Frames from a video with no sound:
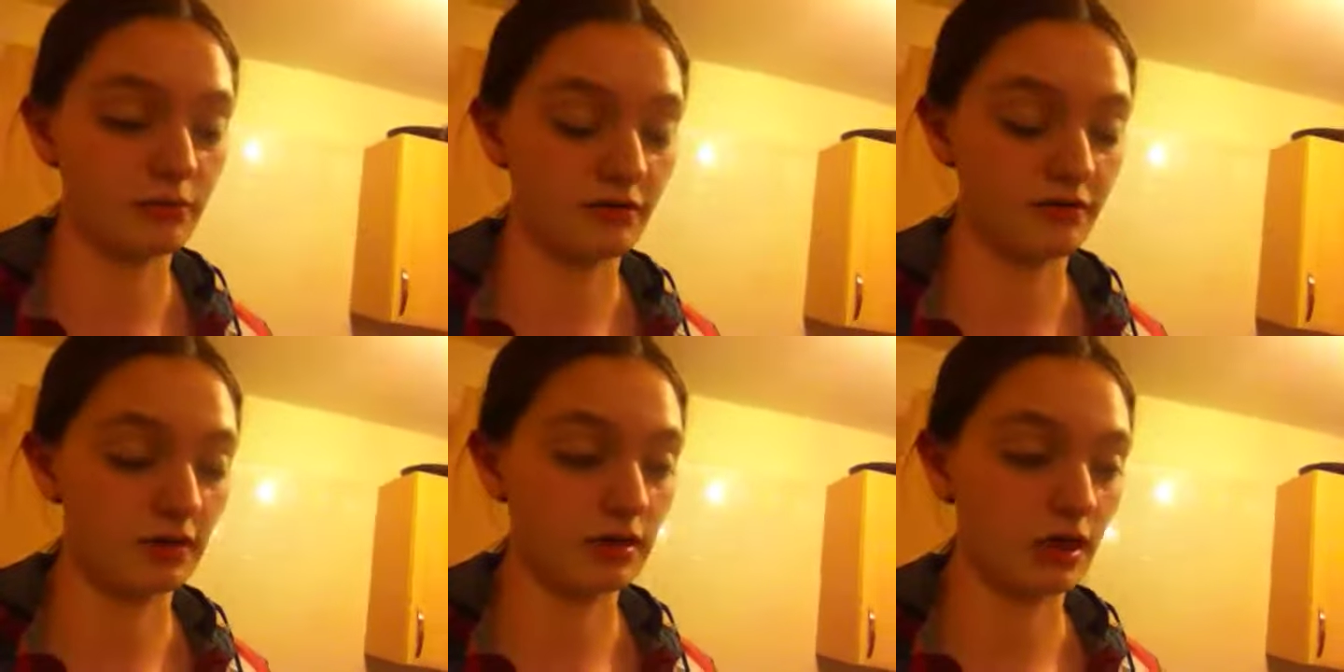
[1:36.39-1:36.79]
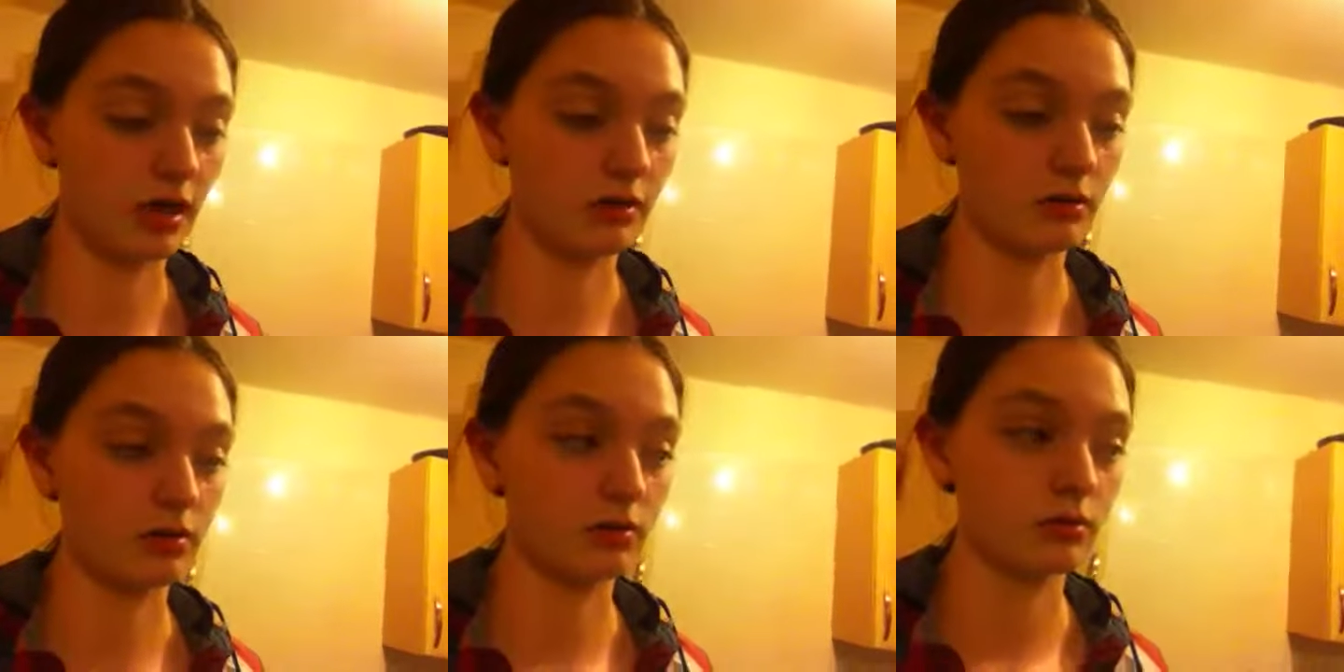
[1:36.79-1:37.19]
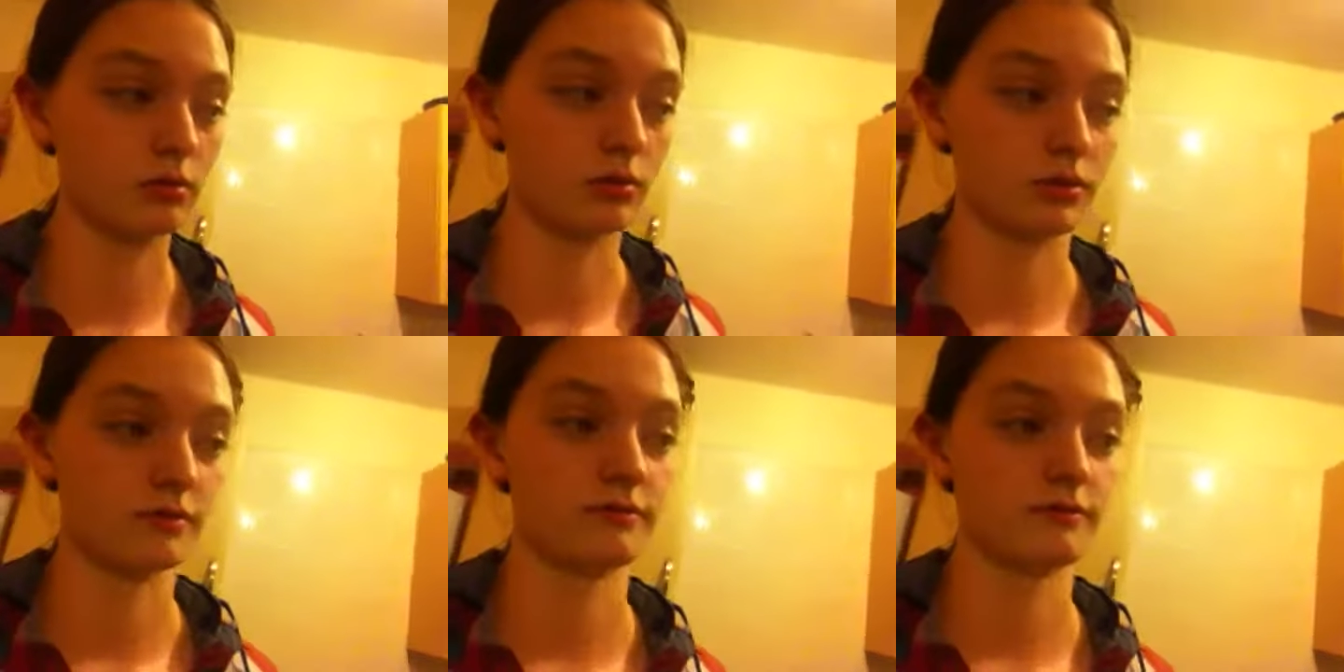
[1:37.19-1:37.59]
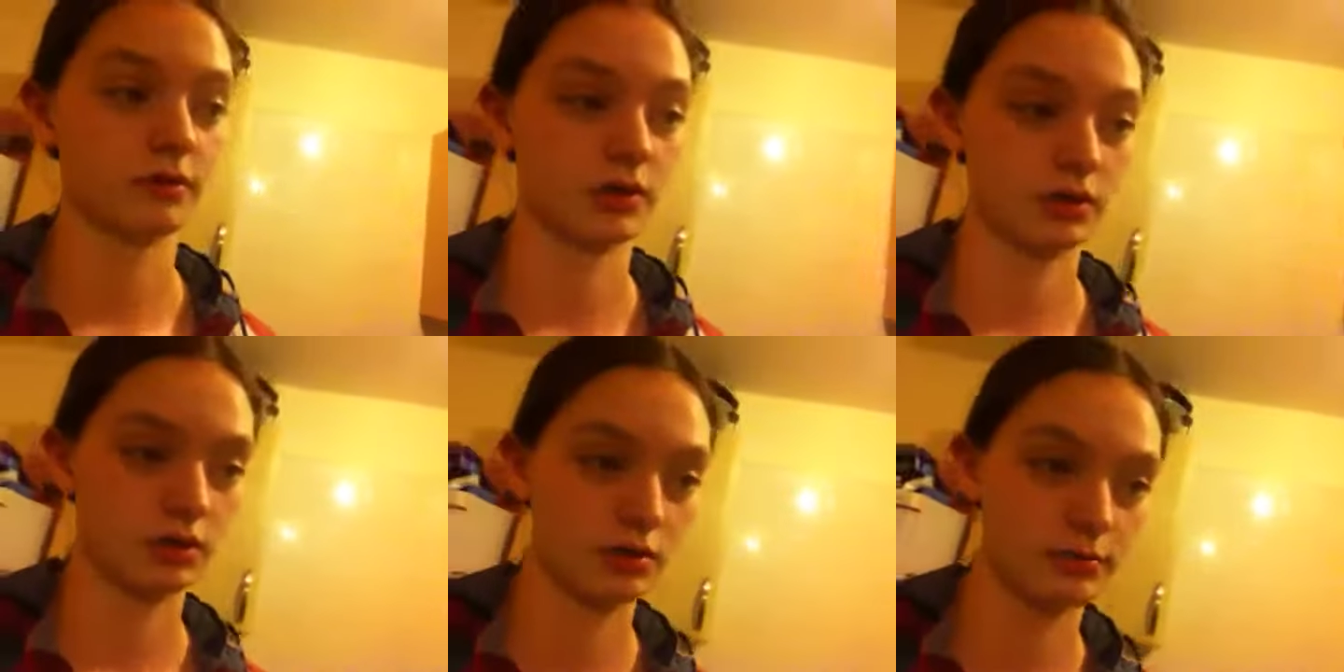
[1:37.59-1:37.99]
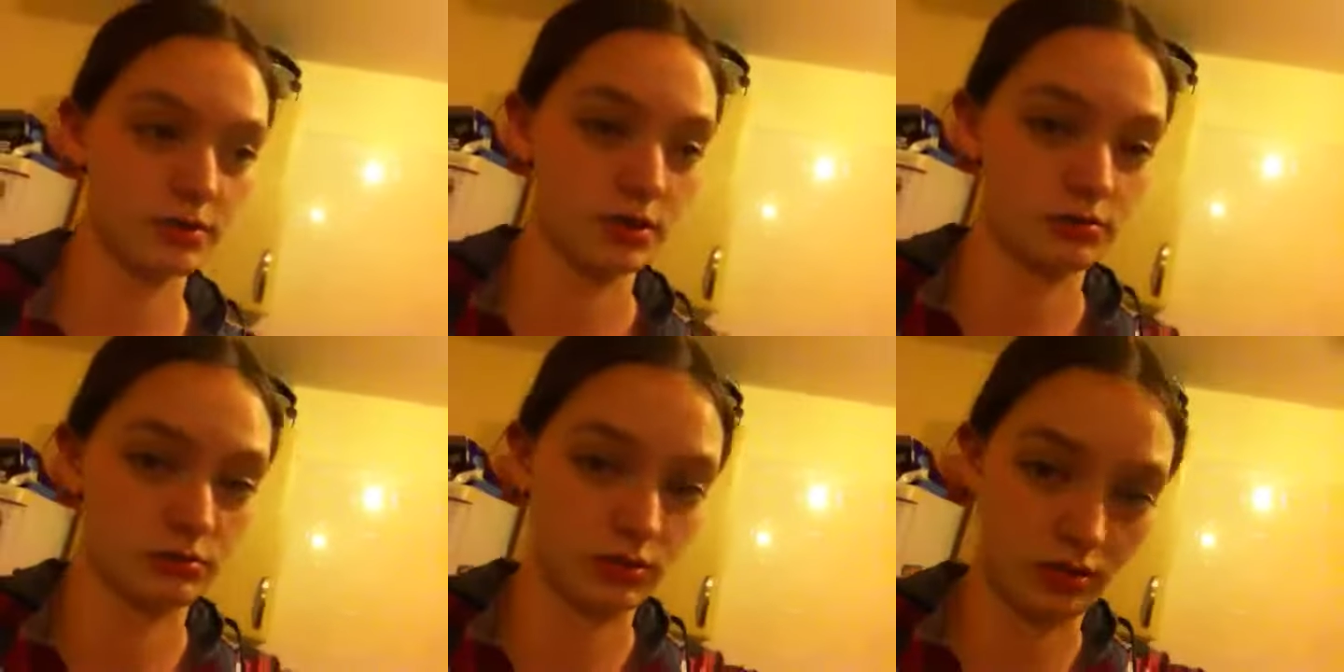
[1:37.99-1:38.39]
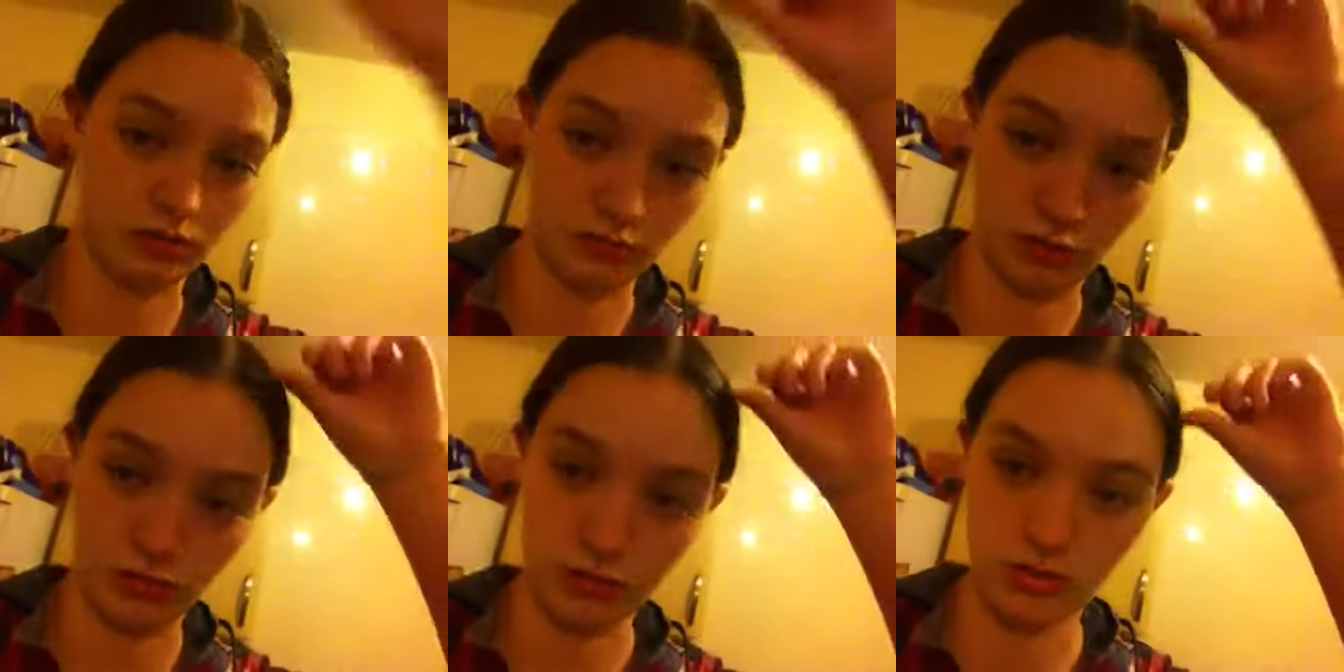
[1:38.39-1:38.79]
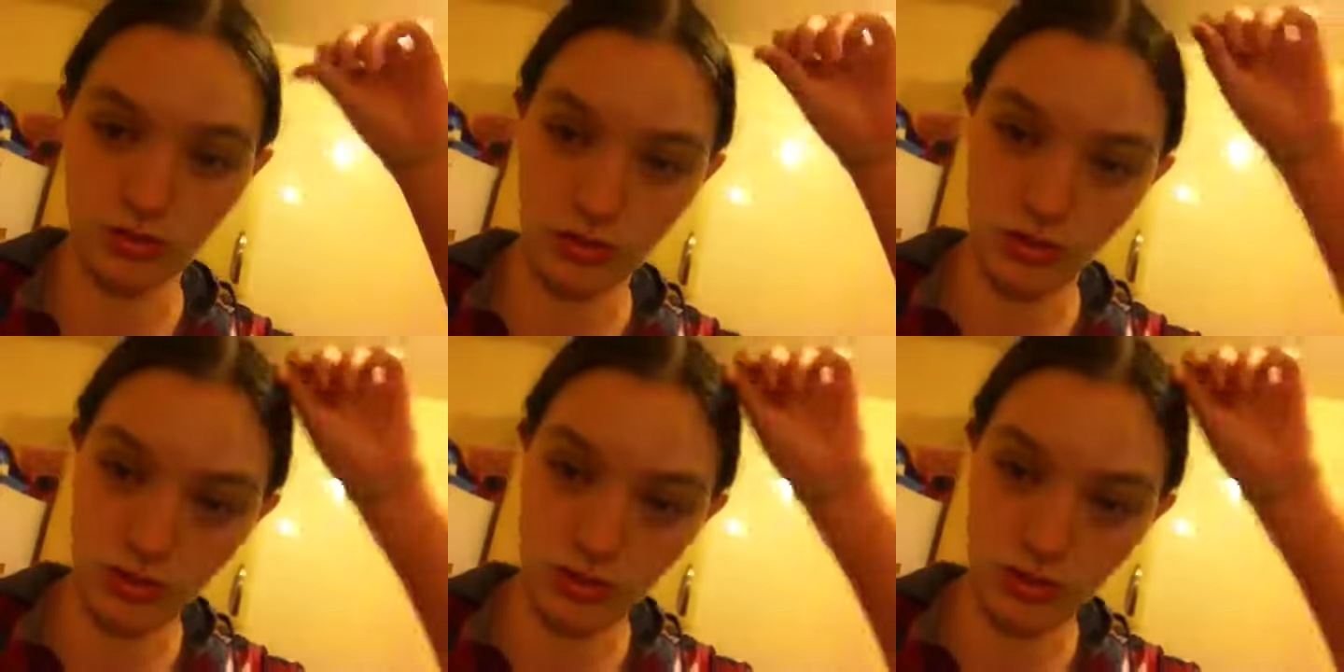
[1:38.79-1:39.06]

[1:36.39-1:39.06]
Biffy Clyro, who is freaking obsessed with at the moment.